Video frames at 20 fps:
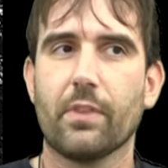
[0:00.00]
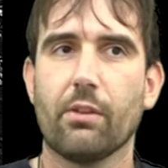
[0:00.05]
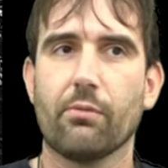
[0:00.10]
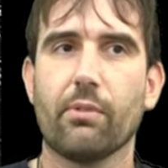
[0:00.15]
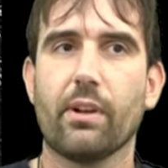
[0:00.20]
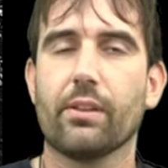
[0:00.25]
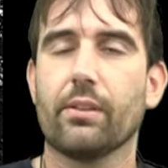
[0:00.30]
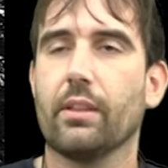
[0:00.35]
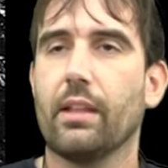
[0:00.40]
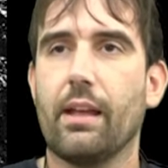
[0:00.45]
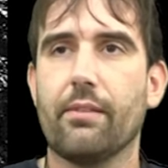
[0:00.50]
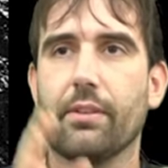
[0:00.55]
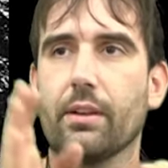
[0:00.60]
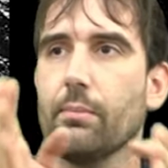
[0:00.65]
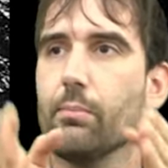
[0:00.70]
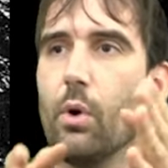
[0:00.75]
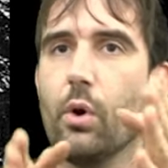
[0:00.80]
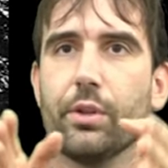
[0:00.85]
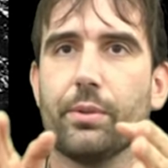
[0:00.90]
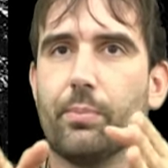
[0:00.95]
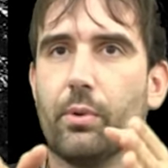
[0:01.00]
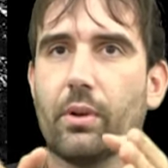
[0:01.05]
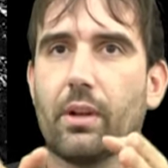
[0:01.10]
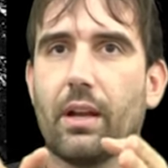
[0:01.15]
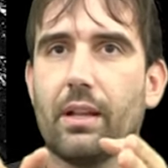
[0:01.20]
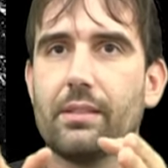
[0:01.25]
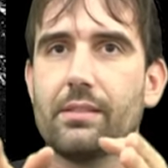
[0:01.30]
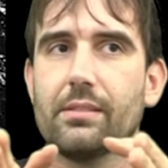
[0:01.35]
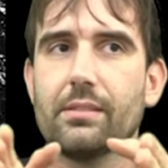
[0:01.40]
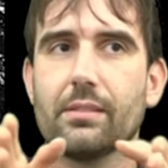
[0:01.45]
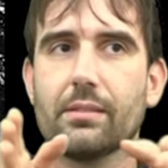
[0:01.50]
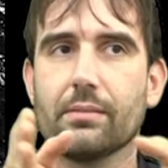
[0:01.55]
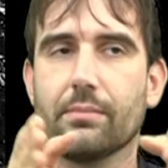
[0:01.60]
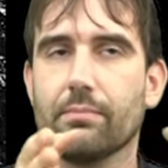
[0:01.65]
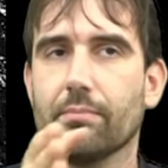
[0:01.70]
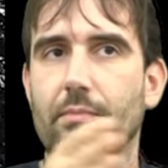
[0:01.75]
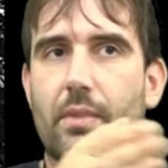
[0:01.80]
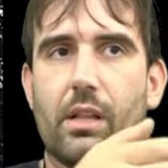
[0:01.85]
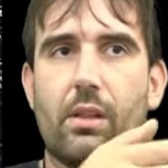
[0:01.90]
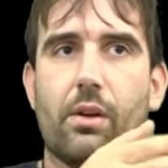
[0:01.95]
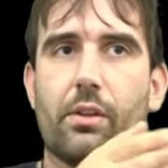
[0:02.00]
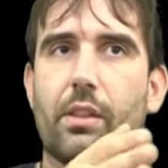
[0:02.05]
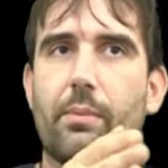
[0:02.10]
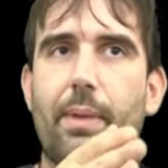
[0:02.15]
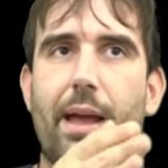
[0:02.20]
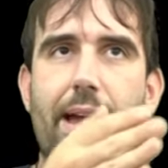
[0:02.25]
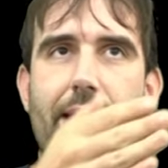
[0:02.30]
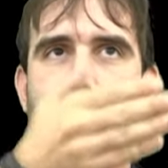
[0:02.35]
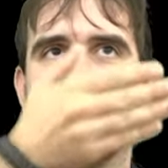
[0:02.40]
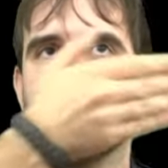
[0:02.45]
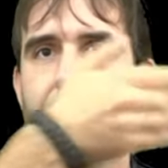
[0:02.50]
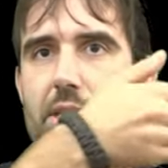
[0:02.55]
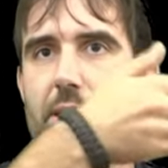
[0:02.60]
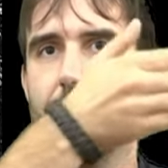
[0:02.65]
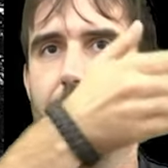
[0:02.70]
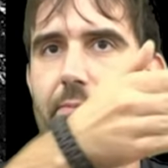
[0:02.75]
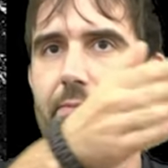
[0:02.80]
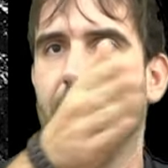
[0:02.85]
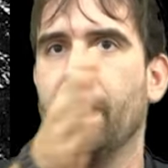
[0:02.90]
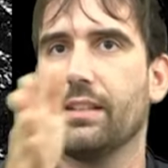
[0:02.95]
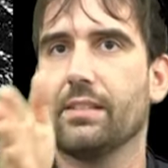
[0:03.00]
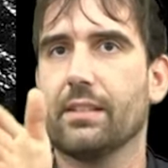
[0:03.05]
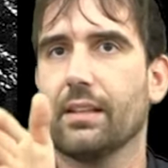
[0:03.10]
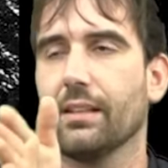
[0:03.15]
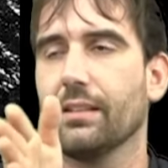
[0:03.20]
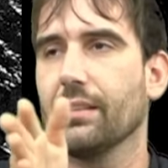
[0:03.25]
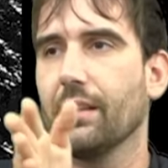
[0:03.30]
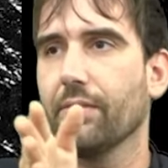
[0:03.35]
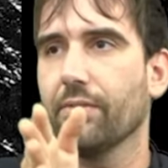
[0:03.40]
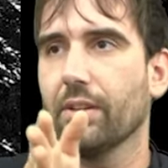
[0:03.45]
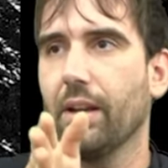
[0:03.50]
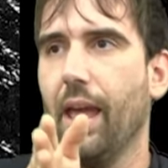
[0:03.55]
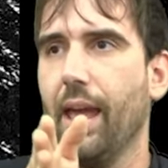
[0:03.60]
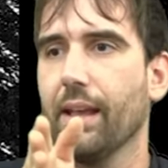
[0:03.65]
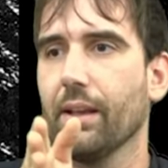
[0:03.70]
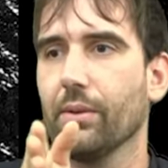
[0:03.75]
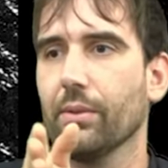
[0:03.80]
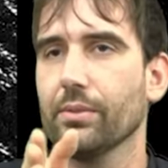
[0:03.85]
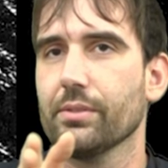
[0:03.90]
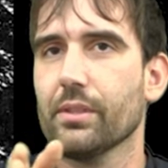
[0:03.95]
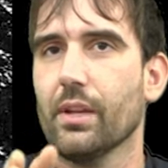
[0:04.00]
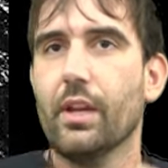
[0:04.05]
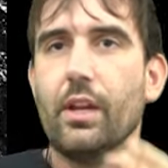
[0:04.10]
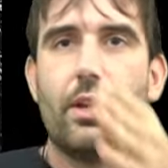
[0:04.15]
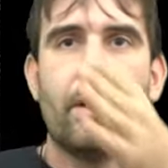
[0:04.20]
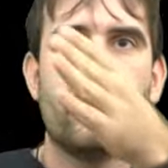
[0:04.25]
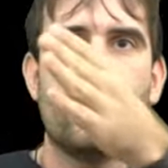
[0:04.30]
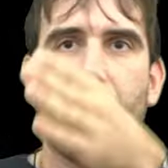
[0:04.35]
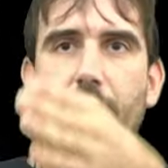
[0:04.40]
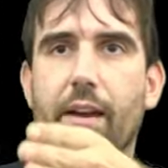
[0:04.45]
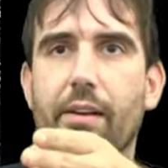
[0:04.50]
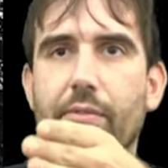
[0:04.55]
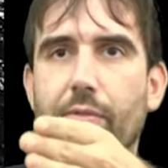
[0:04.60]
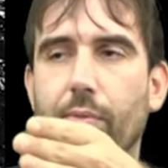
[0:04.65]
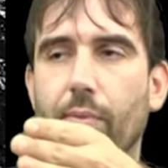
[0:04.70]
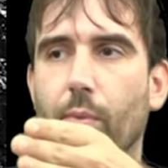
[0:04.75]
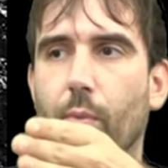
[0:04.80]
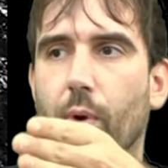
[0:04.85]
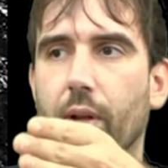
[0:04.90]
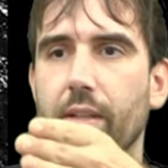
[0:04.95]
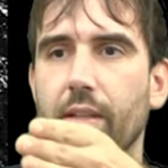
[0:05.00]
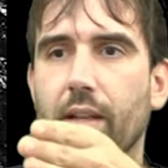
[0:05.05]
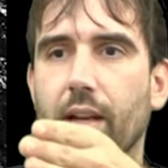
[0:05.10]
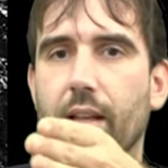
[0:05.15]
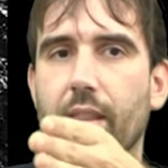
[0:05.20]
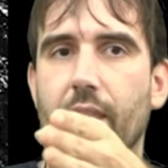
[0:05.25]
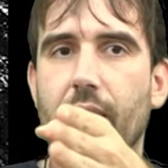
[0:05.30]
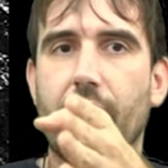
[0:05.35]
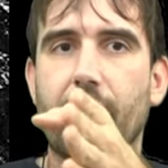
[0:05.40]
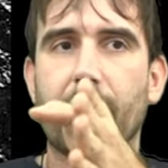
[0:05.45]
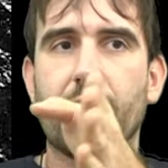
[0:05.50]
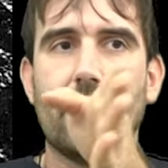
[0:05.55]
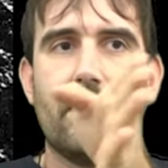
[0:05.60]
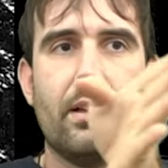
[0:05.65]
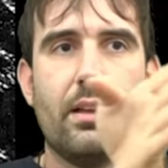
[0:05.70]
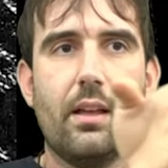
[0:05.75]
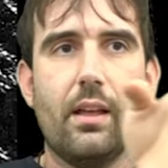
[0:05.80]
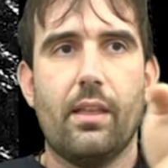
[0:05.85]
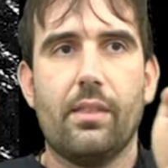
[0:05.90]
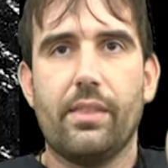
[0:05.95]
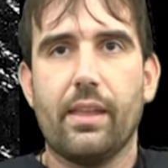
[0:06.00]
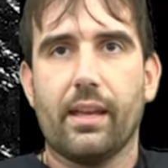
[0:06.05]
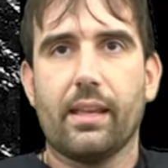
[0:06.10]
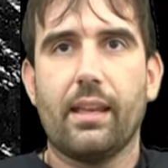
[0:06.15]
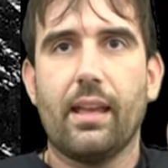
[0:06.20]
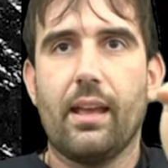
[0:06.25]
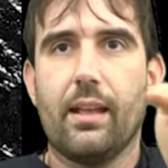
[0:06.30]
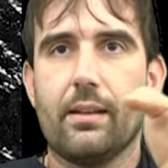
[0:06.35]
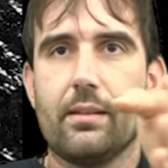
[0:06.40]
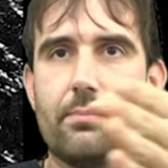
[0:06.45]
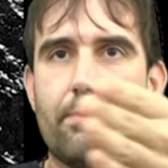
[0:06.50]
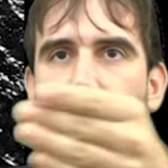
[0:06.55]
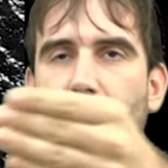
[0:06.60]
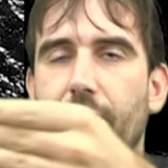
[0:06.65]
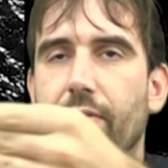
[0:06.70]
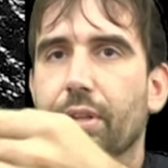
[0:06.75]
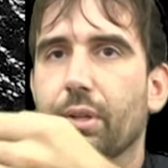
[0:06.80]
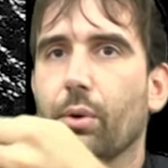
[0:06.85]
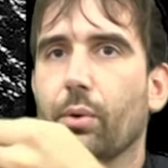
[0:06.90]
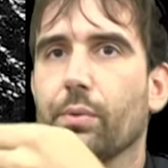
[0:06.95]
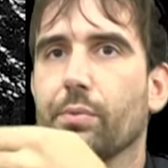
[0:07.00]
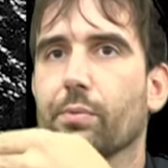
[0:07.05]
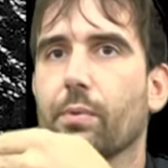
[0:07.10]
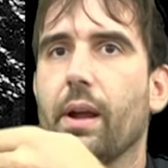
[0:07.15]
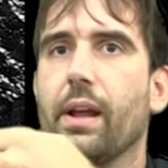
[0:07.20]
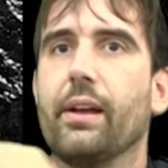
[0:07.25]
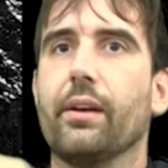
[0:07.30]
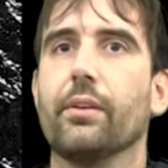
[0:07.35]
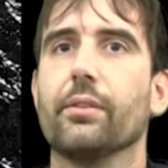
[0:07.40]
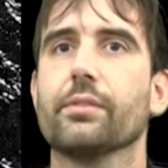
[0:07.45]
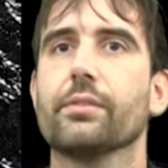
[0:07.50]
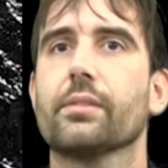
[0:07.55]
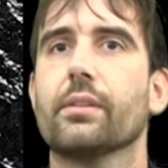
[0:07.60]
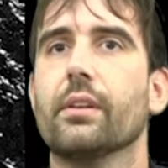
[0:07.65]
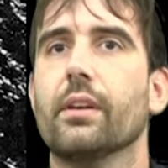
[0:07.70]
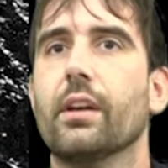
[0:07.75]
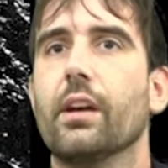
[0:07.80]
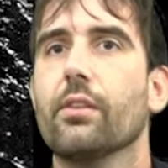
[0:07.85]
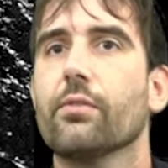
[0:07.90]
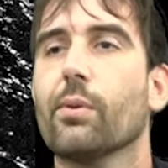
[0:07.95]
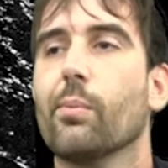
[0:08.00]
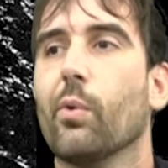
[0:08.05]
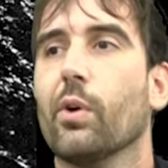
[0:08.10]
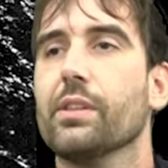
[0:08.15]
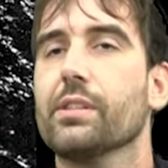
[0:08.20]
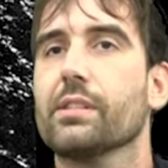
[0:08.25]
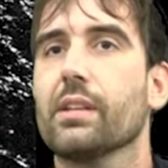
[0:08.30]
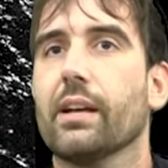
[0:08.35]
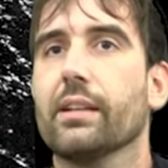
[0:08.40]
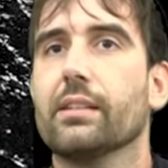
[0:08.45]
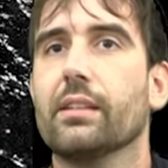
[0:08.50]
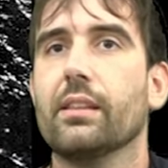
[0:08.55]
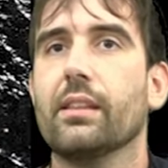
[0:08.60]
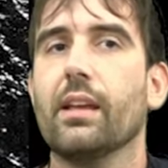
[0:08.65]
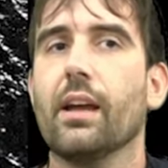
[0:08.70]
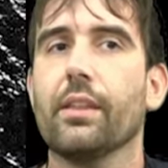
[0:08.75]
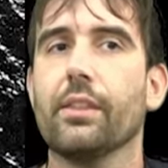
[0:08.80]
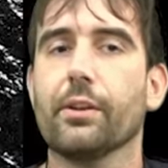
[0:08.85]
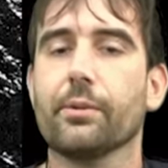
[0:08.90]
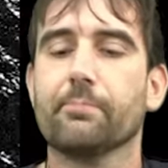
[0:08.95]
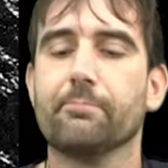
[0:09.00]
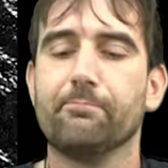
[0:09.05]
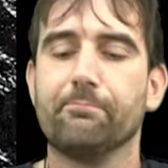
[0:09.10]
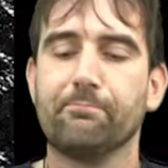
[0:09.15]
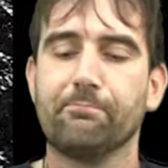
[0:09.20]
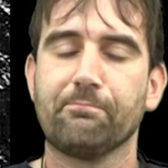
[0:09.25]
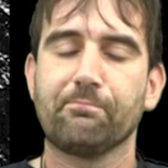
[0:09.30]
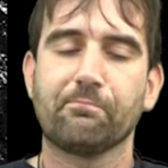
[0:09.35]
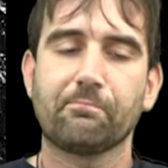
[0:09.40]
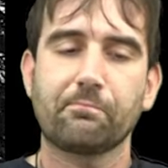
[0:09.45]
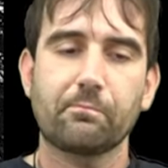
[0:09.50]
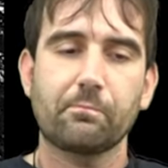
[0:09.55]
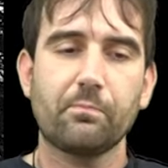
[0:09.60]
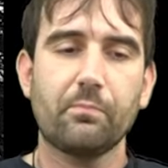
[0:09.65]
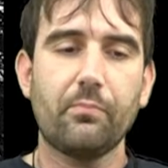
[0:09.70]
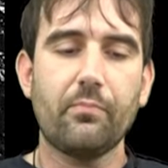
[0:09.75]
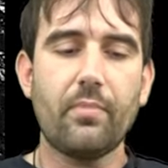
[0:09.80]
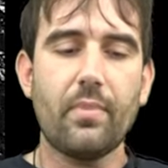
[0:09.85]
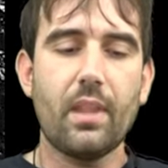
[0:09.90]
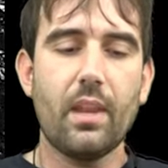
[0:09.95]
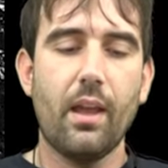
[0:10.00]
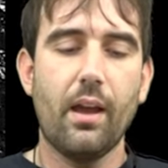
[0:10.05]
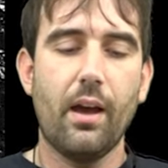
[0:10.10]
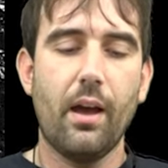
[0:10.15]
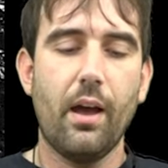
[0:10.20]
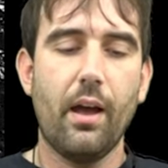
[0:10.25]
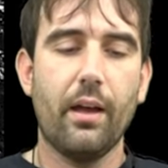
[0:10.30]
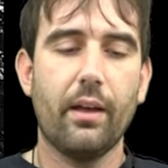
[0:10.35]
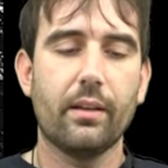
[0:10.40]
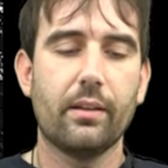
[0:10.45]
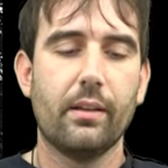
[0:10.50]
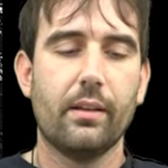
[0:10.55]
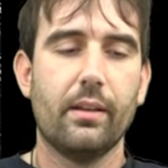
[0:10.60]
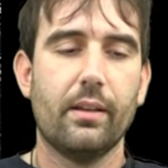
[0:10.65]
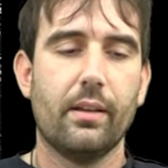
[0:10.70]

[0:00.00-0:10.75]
rather than having multiple guns along the back of the ship facing at different angles, you have one gun there that can pivot on rails from one side to the other. Uh,